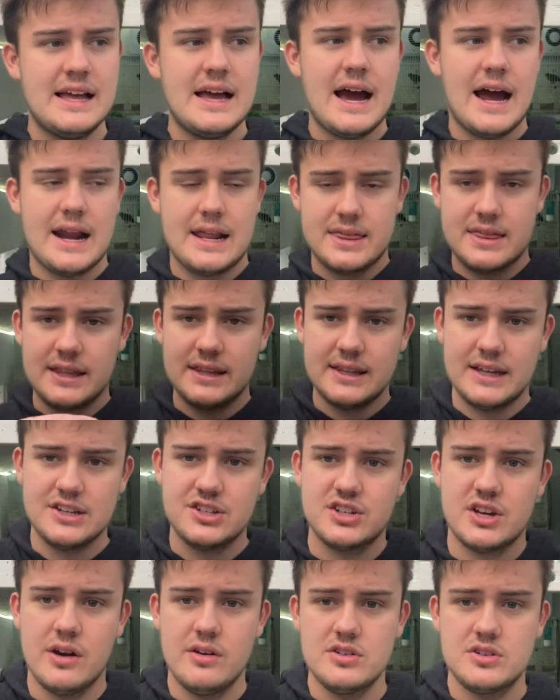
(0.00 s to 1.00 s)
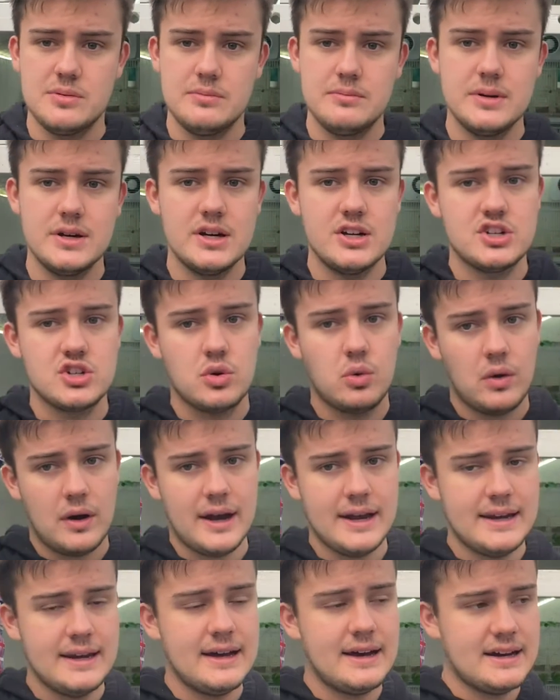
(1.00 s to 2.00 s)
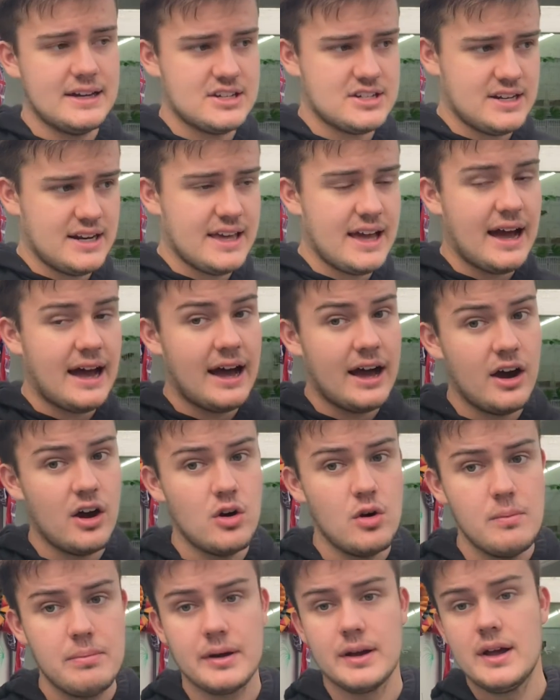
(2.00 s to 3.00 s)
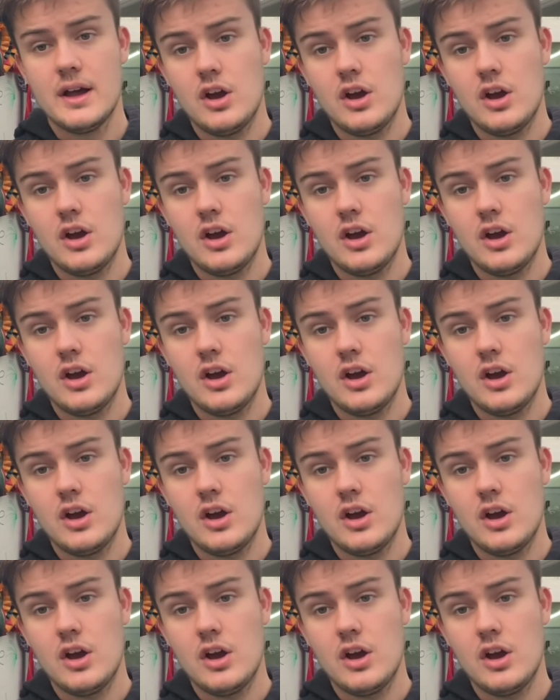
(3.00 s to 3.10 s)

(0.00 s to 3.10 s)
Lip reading: and I think that's going to merge quite nicely, I hope,